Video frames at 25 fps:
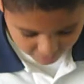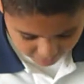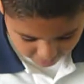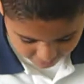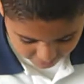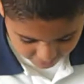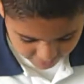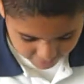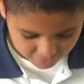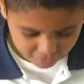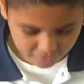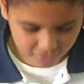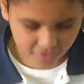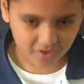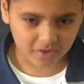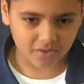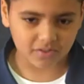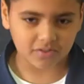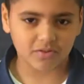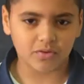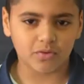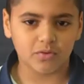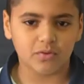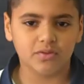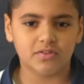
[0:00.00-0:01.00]
t- turn
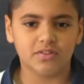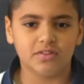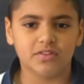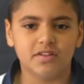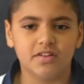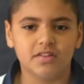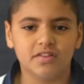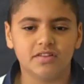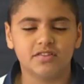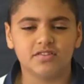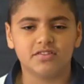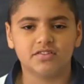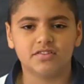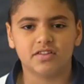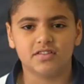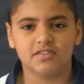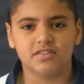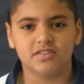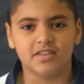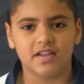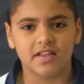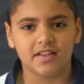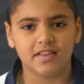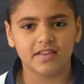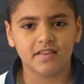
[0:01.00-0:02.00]
all golden in the
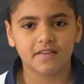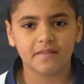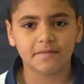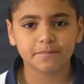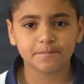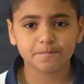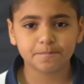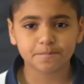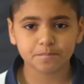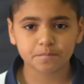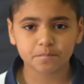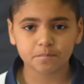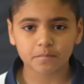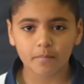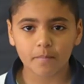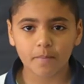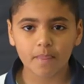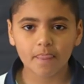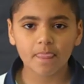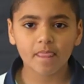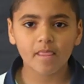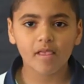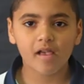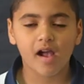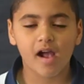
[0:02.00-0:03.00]
sunset.
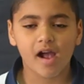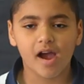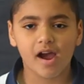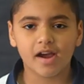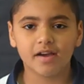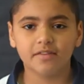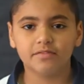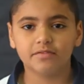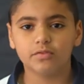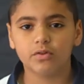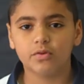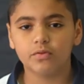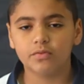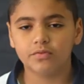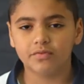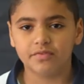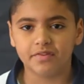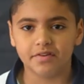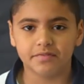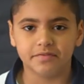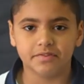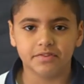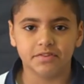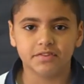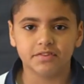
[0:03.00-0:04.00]
I've known
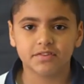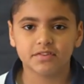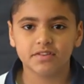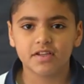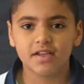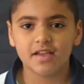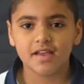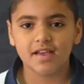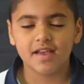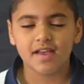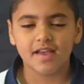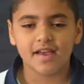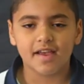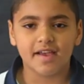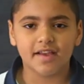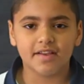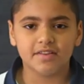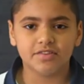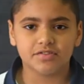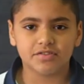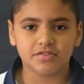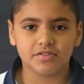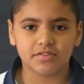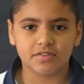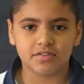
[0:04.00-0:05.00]
rivers,
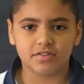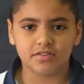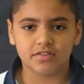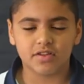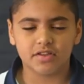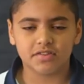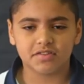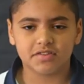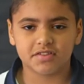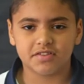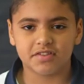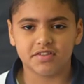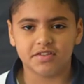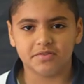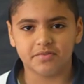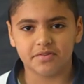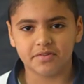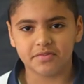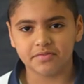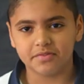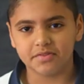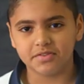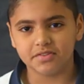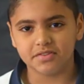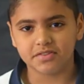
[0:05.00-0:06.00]
ancient dusky
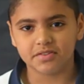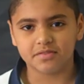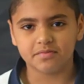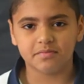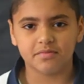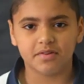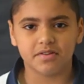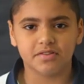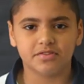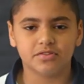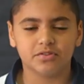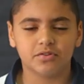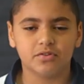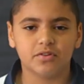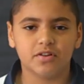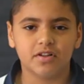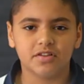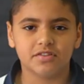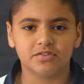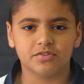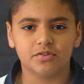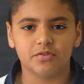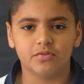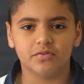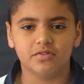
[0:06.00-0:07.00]
rivers. My soul
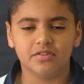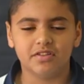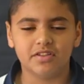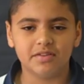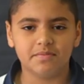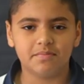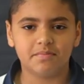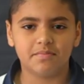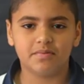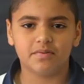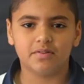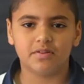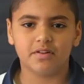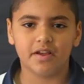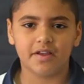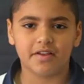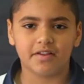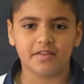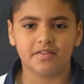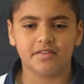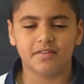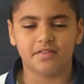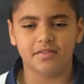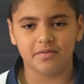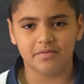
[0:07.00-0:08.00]
has grown deep
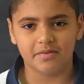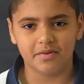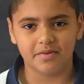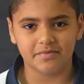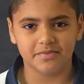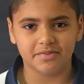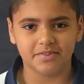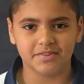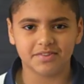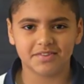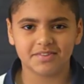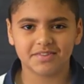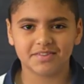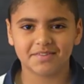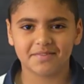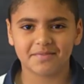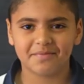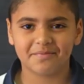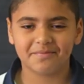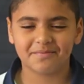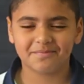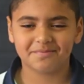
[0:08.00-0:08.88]
like the rivers.